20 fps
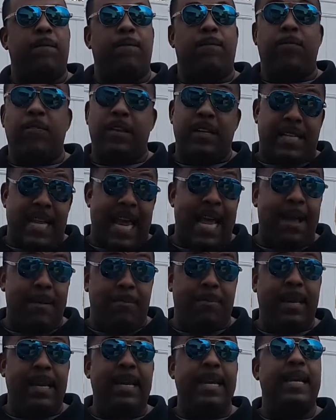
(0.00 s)
for the
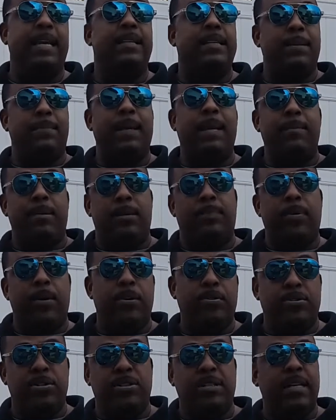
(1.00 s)
time being to be able to
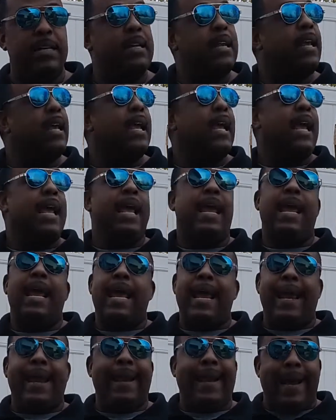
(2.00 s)
purchase it,
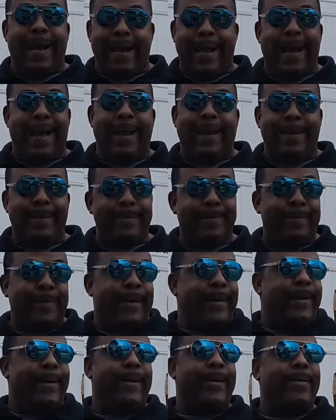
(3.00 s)
and I got it,
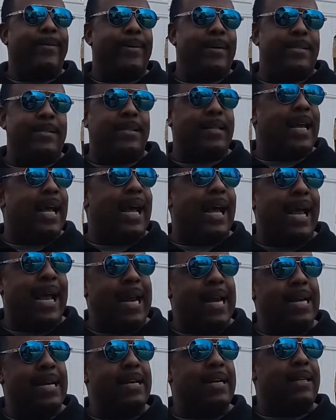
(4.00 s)
you know, which I
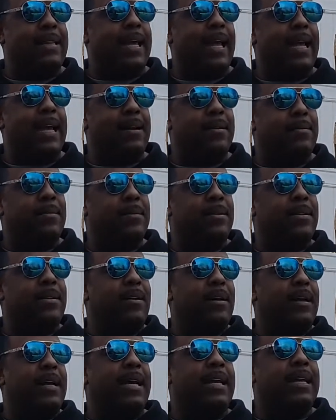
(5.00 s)
hate that, you
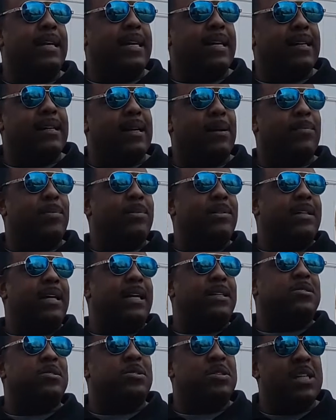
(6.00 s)
know, I got to get a couple of
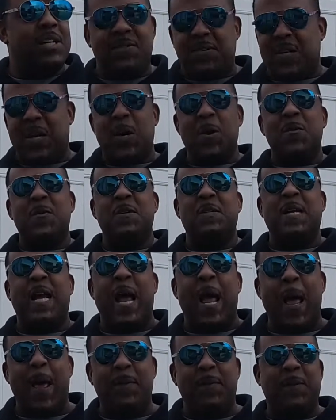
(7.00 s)
extra shifts of
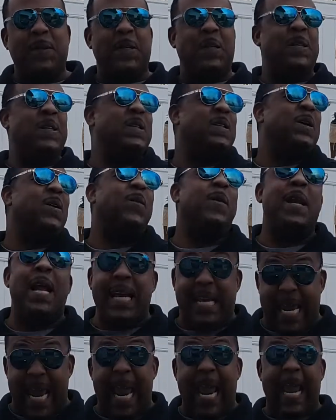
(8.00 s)
overtime to, you know, when
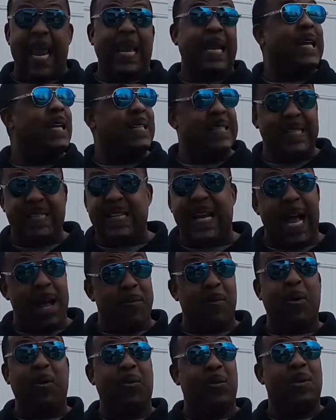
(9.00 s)
I can, because I
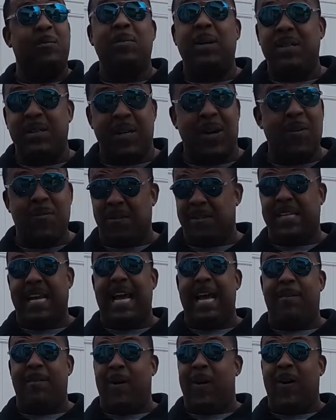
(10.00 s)
work with a bunch of
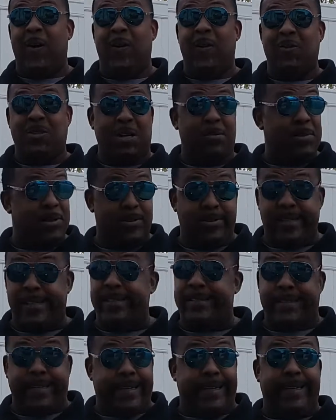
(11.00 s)
overtime hogs. I'm gonna go ahead
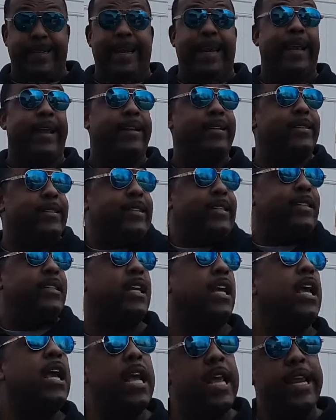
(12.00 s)
and tell you that.
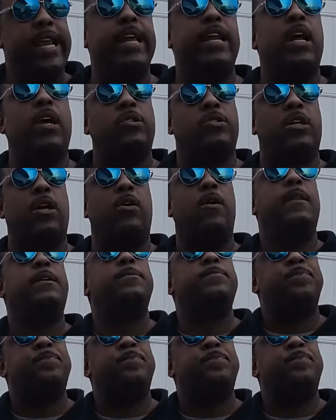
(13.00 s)
You know, so